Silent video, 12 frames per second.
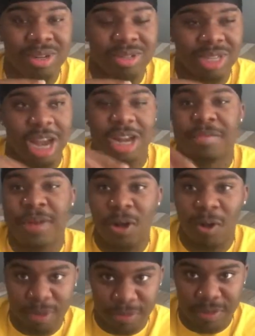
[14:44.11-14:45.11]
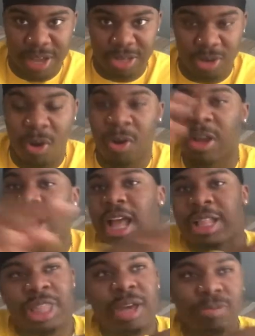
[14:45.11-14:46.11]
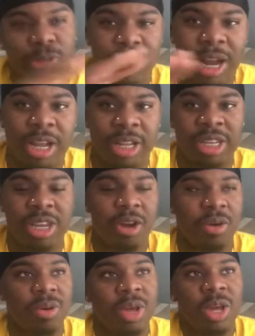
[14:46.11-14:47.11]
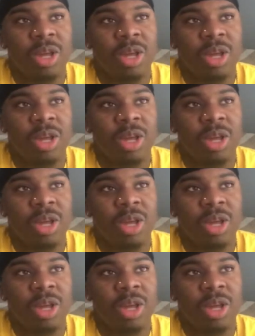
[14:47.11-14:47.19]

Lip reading: talking about OnlyFans or them trying to, you know,